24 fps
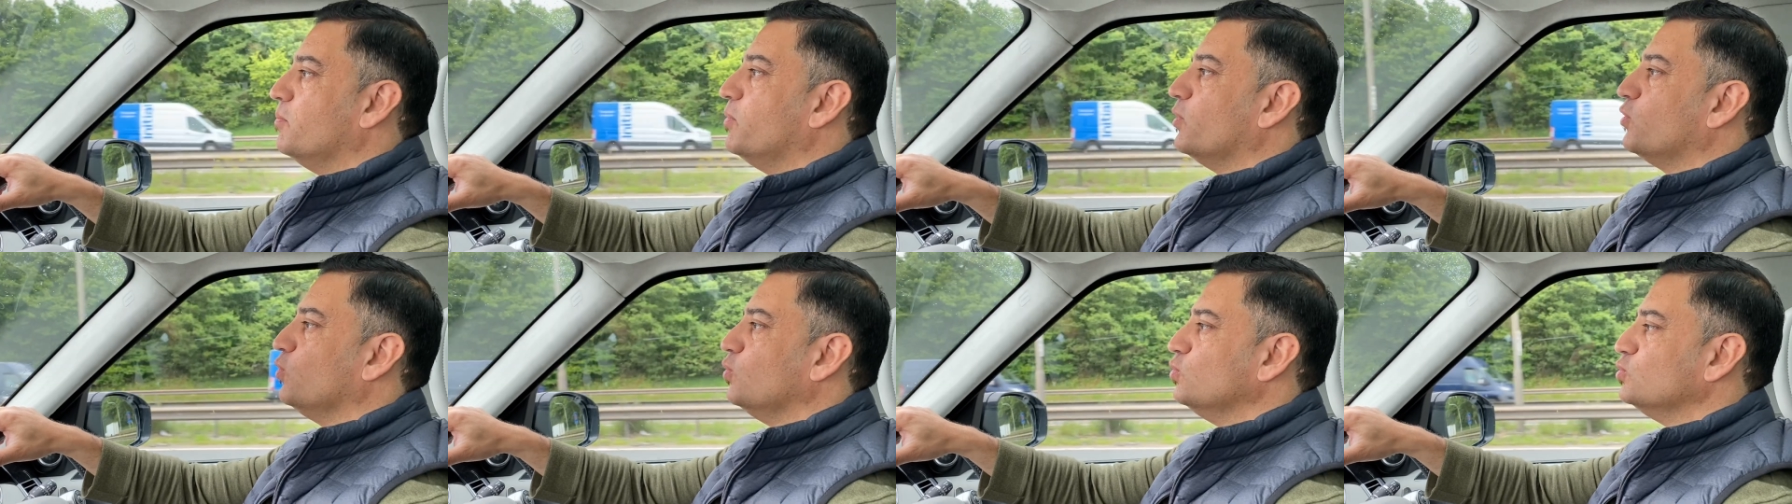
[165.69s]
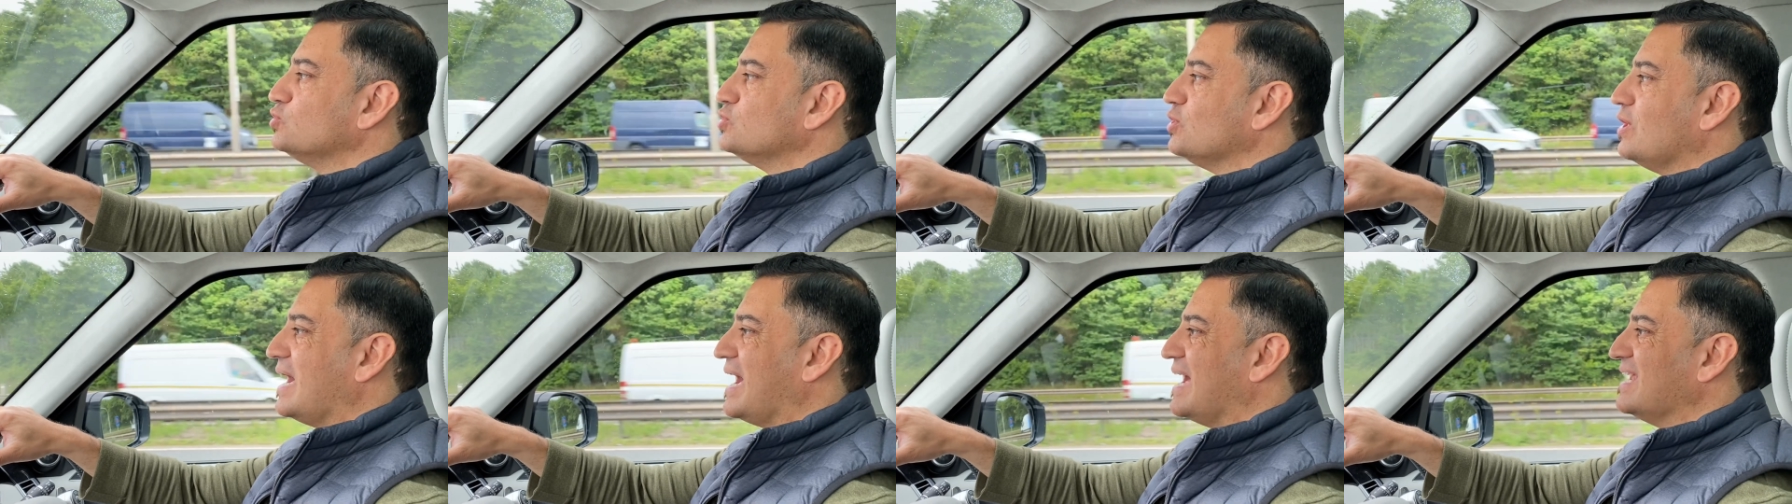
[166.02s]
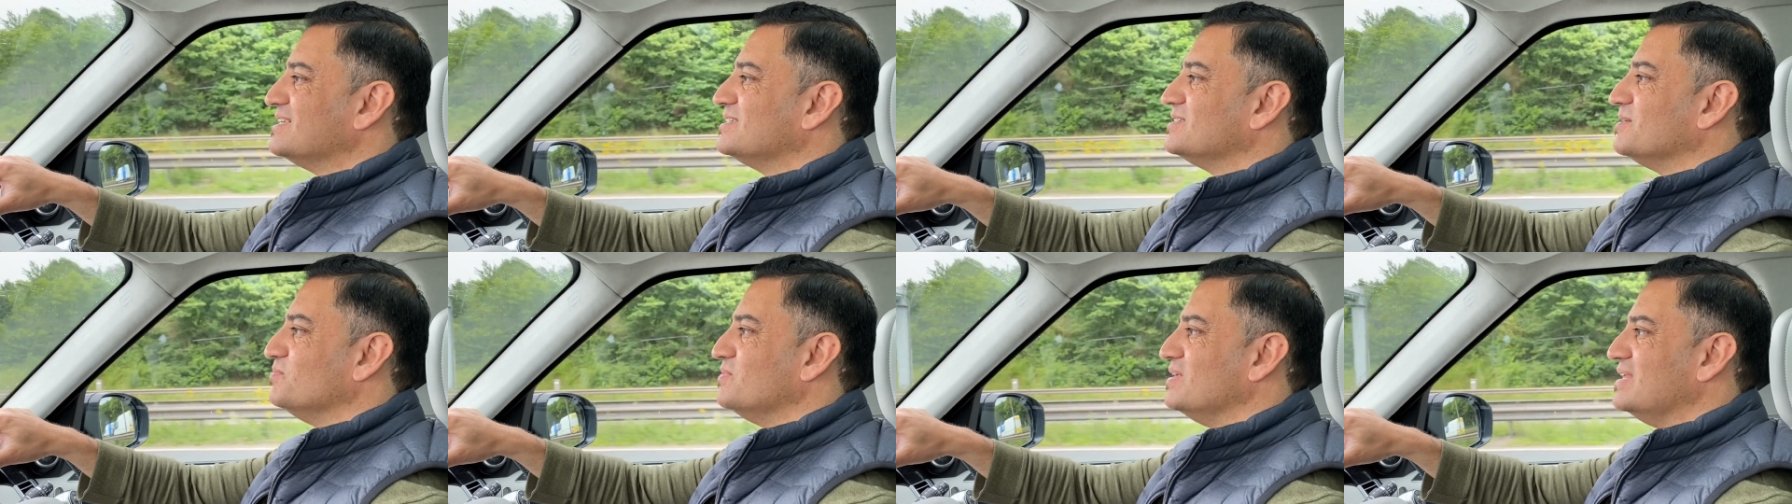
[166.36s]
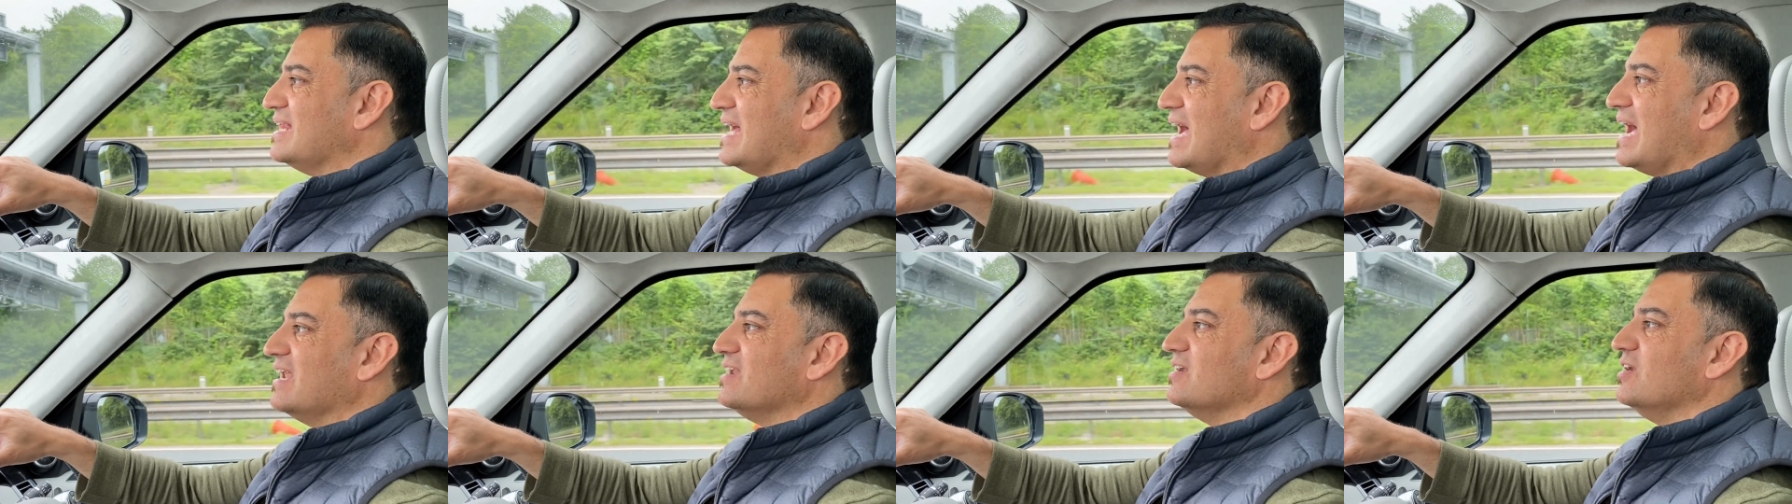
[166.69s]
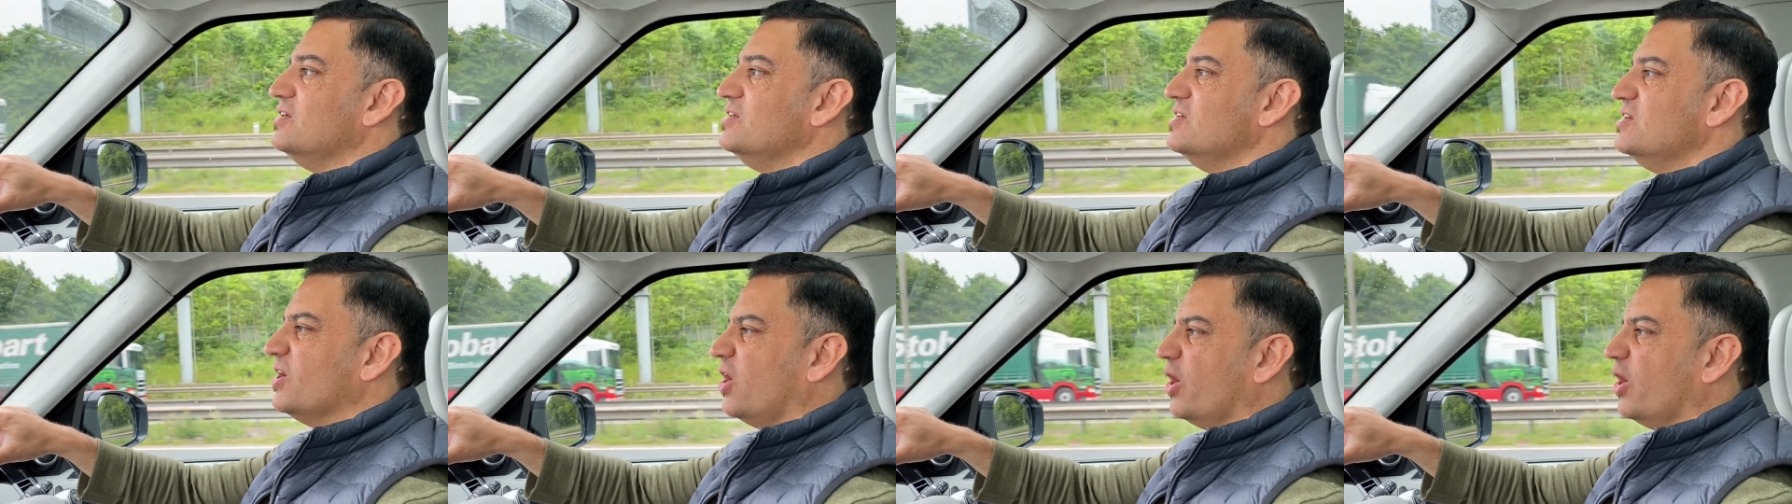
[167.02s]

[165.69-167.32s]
but also had something that had a